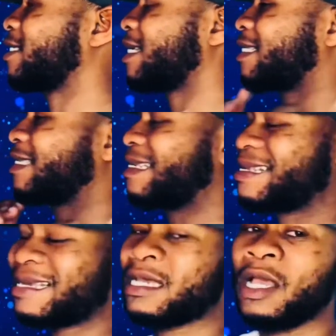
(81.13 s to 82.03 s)

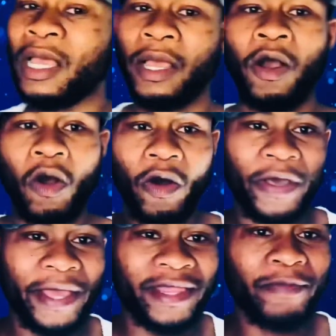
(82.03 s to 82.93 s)
exactly in
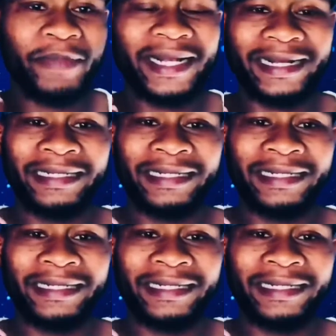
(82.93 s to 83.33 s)
the middle.